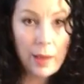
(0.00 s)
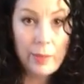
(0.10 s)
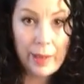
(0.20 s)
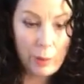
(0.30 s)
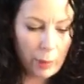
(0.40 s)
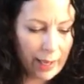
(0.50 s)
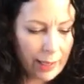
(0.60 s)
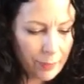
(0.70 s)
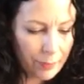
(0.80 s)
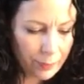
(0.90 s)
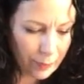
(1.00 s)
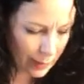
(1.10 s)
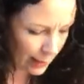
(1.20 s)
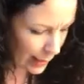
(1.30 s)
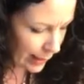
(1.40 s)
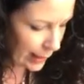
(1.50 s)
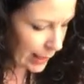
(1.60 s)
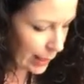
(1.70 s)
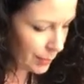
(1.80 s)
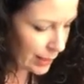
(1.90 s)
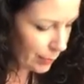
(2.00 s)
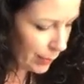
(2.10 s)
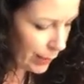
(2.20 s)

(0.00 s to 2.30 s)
that way, and it keeps it